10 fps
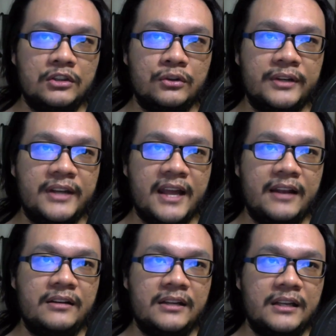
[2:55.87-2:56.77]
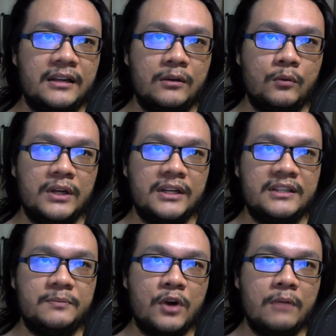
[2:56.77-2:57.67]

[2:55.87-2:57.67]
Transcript: So that one is